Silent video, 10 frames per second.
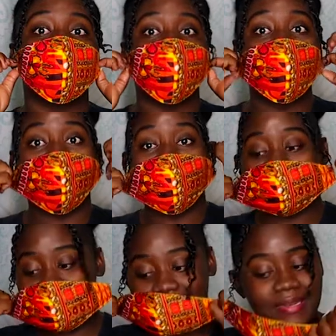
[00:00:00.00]
so
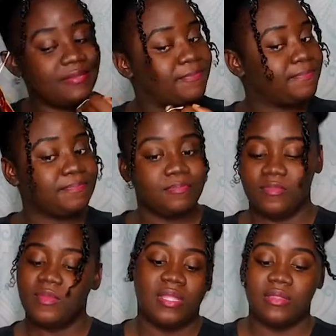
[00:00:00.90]
this one
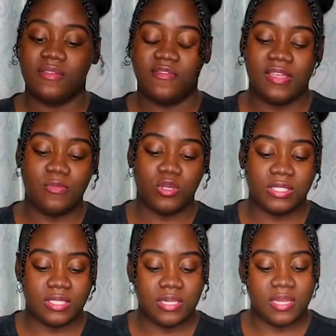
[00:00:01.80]
the flame was
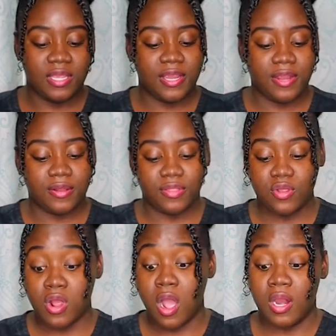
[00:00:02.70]
still there
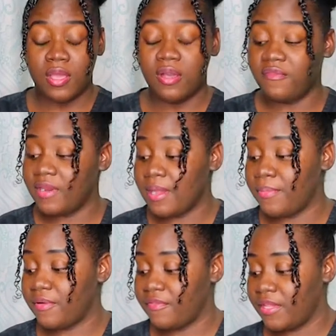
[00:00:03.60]
through all the huffing
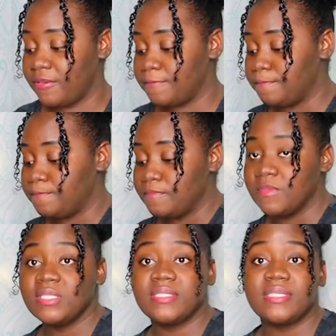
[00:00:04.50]
and puffing
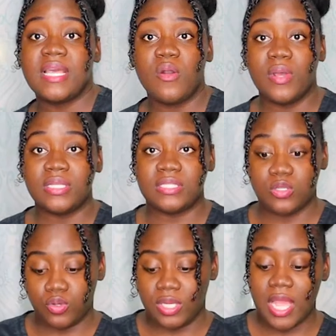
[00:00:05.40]
so that one is
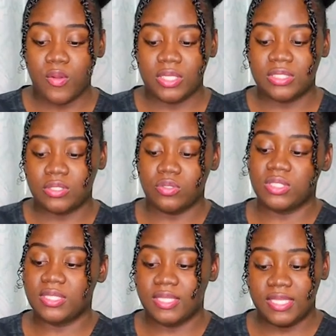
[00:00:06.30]
good that one is good
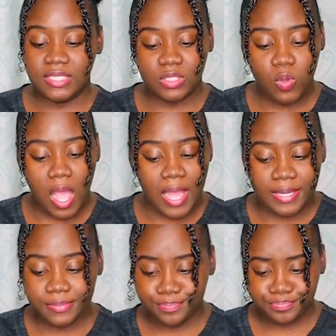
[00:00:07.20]
so this one